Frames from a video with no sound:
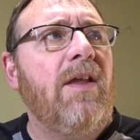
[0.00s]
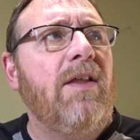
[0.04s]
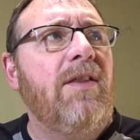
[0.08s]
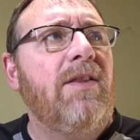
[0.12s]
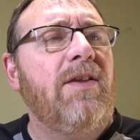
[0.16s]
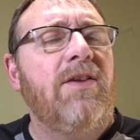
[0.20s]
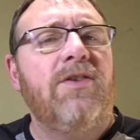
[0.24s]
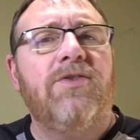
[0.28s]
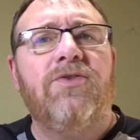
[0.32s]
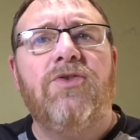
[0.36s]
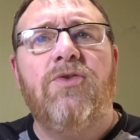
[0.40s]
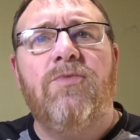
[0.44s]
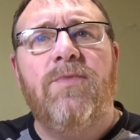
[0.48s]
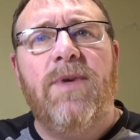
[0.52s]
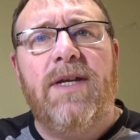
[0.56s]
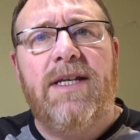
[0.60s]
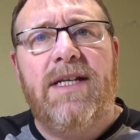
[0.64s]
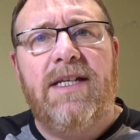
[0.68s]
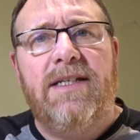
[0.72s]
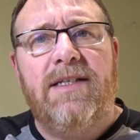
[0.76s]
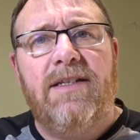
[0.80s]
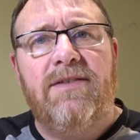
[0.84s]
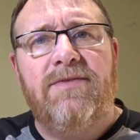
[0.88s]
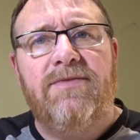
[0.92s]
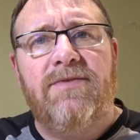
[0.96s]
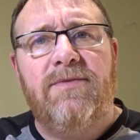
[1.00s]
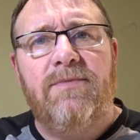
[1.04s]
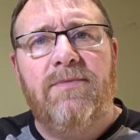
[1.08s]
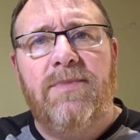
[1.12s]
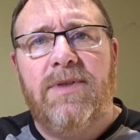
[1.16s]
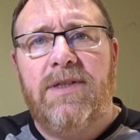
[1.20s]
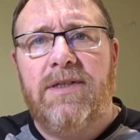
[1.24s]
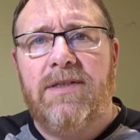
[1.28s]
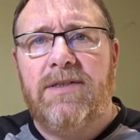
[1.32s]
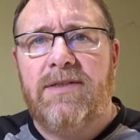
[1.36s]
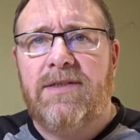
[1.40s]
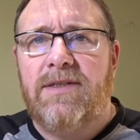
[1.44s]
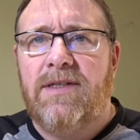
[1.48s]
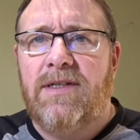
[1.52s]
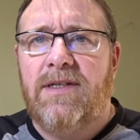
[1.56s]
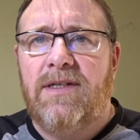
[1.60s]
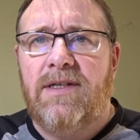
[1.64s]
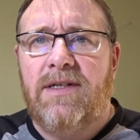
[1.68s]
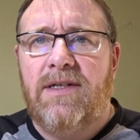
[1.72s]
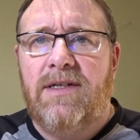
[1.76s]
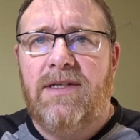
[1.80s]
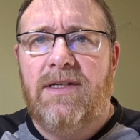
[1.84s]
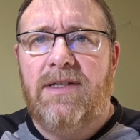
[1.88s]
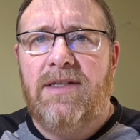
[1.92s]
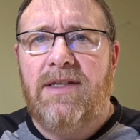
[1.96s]
there's so many different beers
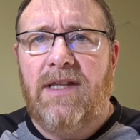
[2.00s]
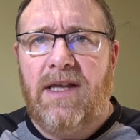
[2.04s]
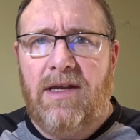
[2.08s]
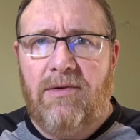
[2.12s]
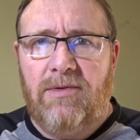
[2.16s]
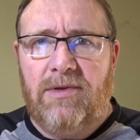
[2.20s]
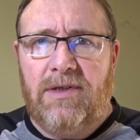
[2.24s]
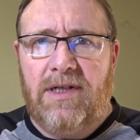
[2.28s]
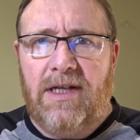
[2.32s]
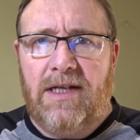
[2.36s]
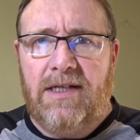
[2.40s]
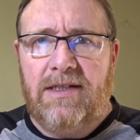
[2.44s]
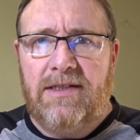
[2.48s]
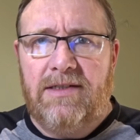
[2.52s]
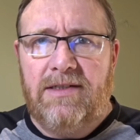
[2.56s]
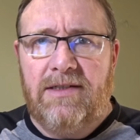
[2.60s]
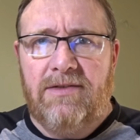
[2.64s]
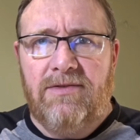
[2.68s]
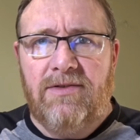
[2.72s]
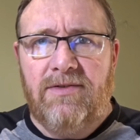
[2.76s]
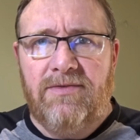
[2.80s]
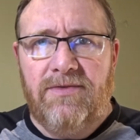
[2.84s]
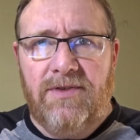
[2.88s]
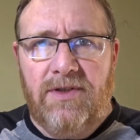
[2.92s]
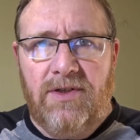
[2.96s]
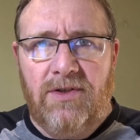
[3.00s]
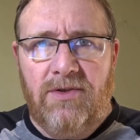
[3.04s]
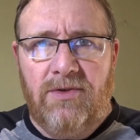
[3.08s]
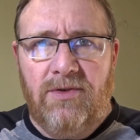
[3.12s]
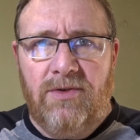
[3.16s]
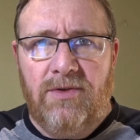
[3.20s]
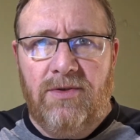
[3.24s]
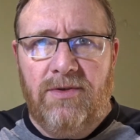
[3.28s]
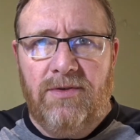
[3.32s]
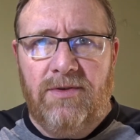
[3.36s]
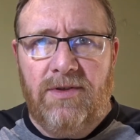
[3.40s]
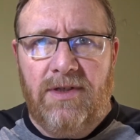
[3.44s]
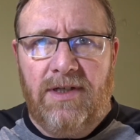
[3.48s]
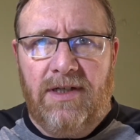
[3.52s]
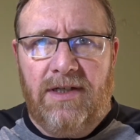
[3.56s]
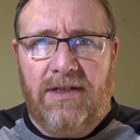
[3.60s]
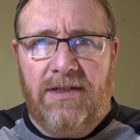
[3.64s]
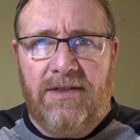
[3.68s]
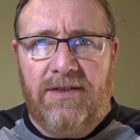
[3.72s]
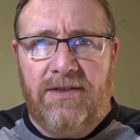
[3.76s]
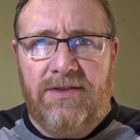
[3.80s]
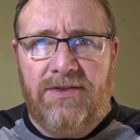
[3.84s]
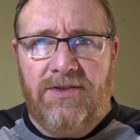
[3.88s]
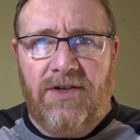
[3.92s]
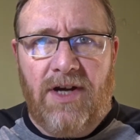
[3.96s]
that I would like to review
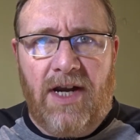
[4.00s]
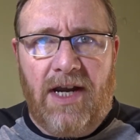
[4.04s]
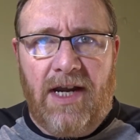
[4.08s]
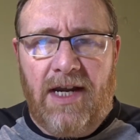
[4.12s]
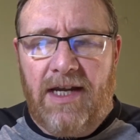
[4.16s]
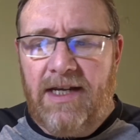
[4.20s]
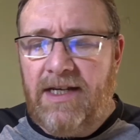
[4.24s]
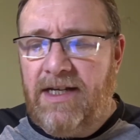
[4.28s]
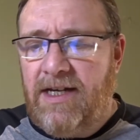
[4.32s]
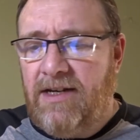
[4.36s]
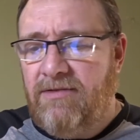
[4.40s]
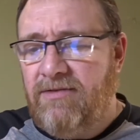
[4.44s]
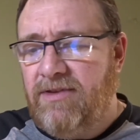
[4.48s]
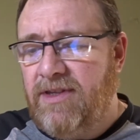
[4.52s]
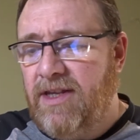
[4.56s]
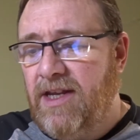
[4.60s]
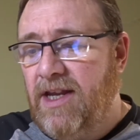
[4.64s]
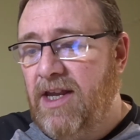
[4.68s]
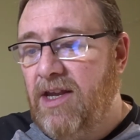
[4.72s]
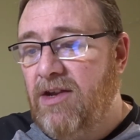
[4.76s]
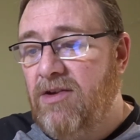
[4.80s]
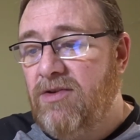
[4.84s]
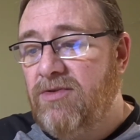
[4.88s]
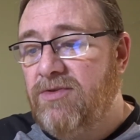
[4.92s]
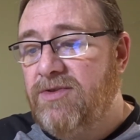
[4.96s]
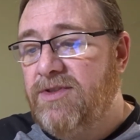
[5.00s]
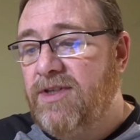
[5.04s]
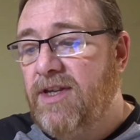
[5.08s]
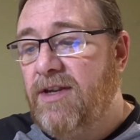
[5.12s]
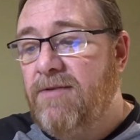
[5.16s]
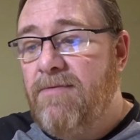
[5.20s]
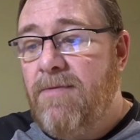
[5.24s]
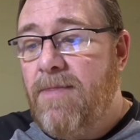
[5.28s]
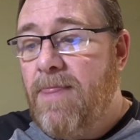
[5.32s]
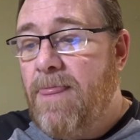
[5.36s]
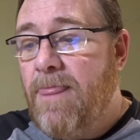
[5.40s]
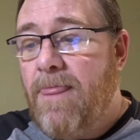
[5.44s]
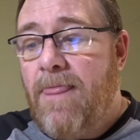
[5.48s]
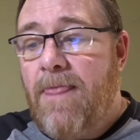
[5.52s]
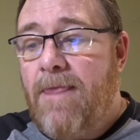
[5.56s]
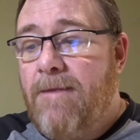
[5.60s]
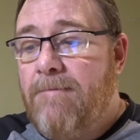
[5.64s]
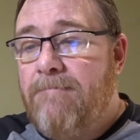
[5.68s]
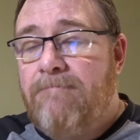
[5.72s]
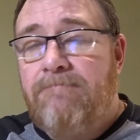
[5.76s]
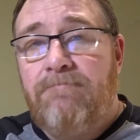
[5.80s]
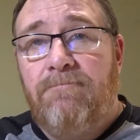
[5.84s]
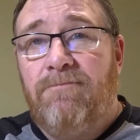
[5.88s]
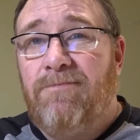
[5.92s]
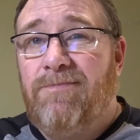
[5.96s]
and try and everything else that
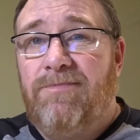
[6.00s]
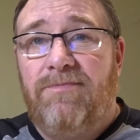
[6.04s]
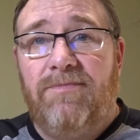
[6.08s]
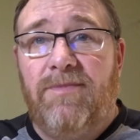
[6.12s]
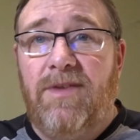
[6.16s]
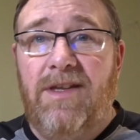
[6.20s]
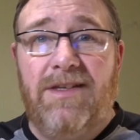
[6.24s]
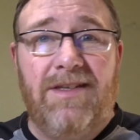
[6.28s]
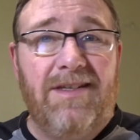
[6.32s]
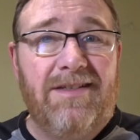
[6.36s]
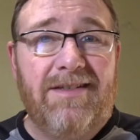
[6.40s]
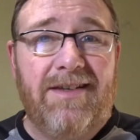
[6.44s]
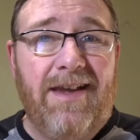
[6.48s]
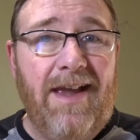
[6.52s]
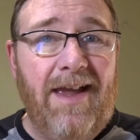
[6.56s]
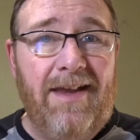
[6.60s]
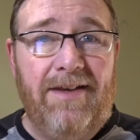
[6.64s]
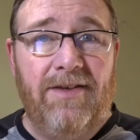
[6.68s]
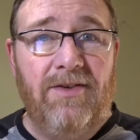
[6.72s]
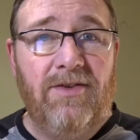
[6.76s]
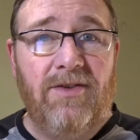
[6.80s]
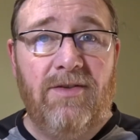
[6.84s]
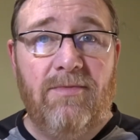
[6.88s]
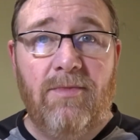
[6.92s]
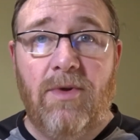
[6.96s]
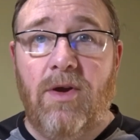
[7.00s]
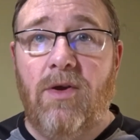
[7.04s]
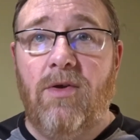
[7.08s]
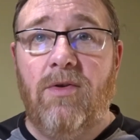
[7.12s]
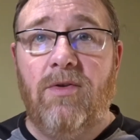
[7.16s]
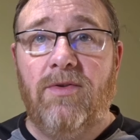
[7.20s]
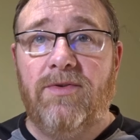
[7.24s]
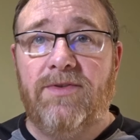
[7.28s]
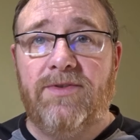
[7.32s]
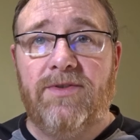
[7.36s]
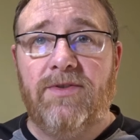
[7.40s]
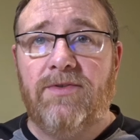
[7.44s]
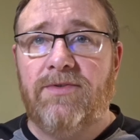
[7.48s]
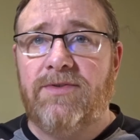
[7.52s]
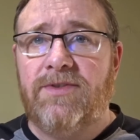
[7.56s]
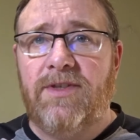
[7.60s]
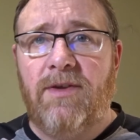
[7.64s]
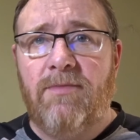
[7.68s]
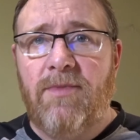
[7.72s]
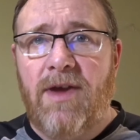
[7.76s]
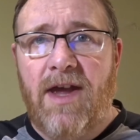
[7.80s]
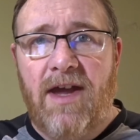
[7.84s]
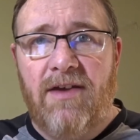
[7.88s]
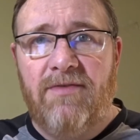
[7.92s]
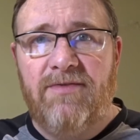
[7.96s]
you just can't do them all, so
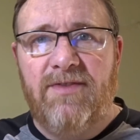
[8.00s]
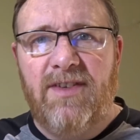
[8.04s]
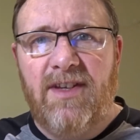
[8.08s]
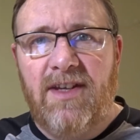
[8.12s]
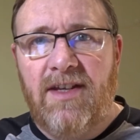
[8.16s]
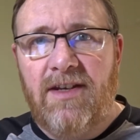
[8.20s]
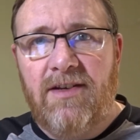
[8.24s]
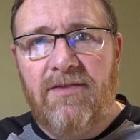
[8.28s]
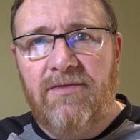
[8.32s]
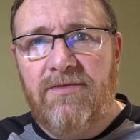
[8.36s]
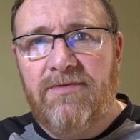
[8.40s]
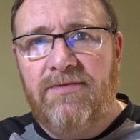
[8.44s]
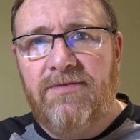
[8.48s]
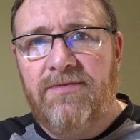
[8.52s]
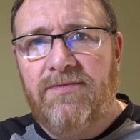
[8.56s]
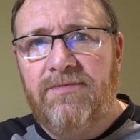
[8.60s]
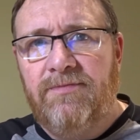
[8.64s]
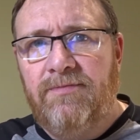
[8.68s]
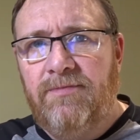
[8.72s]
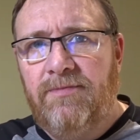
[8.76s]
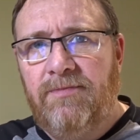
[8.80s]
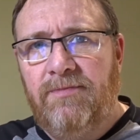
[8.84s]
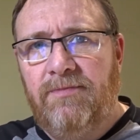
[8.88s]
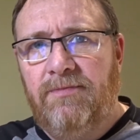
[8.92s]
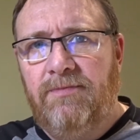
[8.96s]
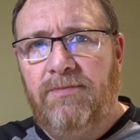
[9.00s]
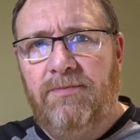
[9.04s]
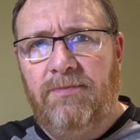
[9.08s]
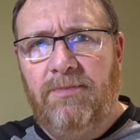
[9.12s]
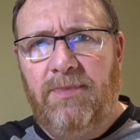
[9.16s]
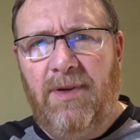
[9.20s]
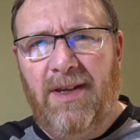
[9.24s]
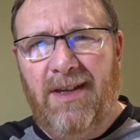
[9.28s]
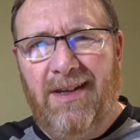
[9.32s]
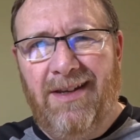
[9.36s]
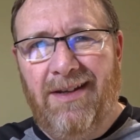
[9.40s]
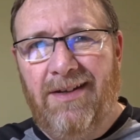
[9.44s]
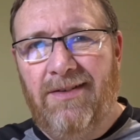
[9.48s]
some have to be